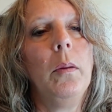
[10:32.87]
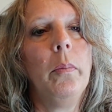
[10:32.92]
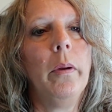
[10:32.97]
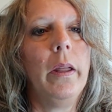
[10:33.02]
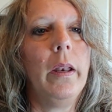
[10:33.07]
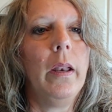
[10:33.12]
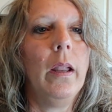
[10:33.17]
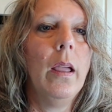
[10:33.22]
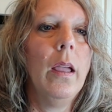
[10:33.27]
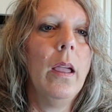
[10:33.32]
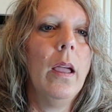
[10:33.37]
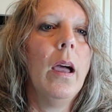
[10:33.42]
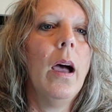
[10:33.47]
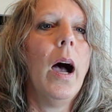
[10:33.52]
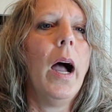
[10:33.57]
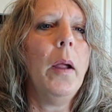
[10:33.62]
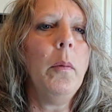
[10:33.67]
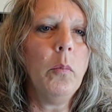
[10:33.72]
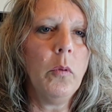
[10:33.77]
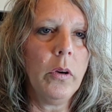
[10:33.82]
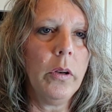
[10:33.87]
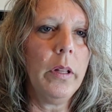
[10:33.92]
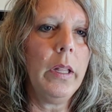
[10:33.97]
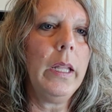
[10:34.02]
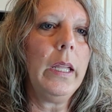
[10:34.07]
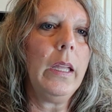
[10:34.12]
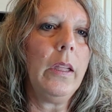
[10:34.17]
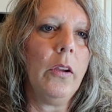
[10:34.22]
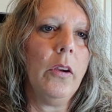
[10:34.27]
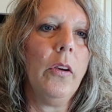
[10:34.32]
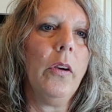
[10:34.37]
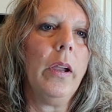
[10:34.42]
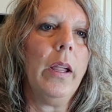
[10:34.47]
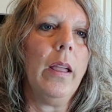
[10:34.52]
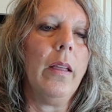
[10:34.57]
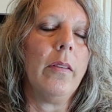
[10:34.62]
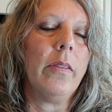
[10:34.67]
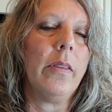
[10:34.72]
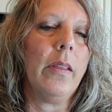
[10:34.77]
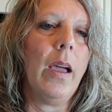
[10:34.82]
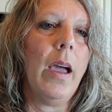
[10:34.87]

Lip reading: but I'm really curious.